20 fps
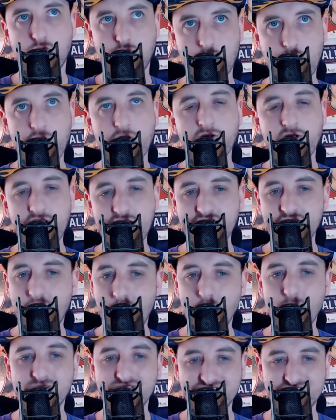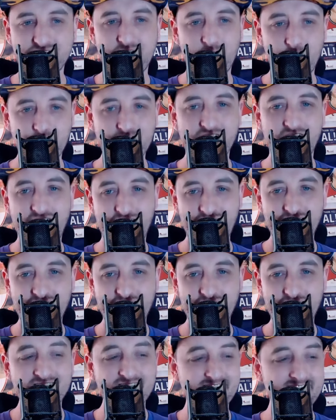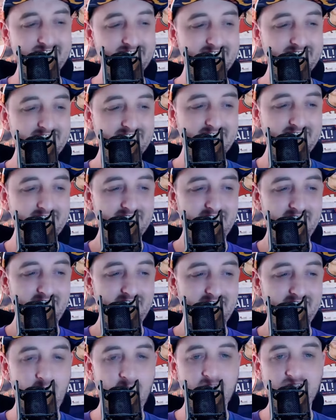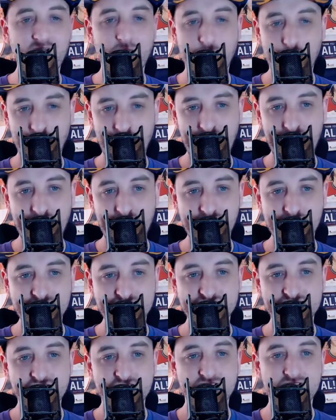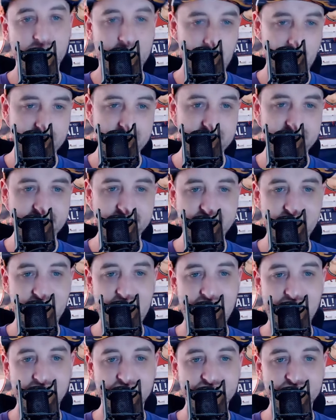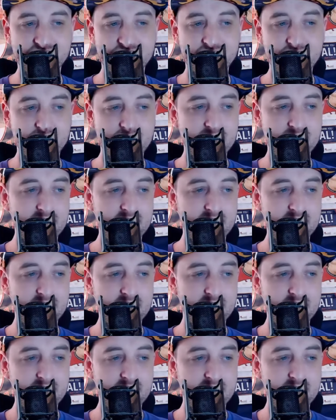really know what's going on are the players, the coaching staffs,